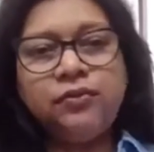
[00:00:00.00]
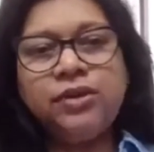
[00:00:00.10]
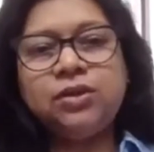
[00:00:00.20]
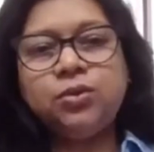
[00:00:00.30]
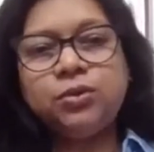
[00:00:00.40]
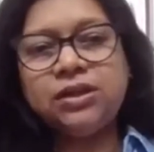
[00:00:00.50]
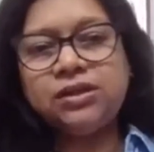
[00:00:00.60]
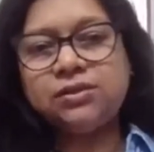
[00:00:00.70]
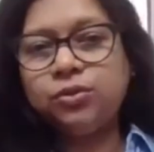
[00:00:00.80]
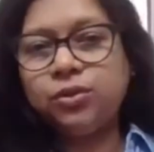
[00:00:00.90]
we know
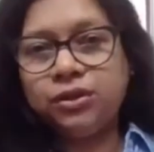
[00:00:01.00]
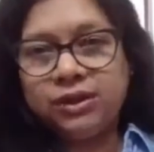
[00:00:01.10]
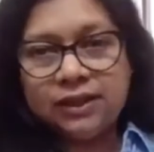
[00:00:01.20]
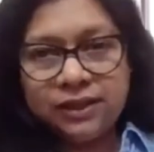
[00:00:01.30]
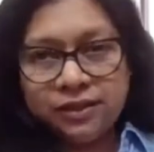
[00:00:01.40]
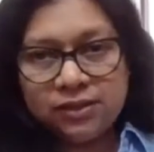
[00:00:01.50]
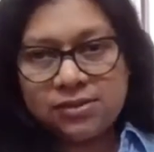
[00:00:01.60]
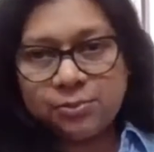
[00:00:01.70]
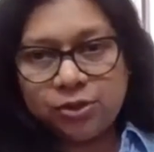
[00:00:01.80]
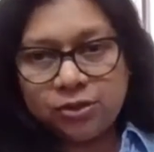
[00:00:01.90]
there is no contact
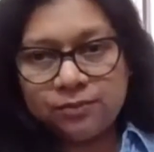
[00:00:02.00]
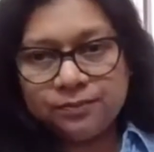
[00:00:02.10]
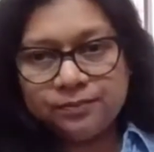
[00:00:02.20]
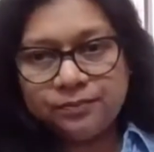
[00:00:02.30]
details put in.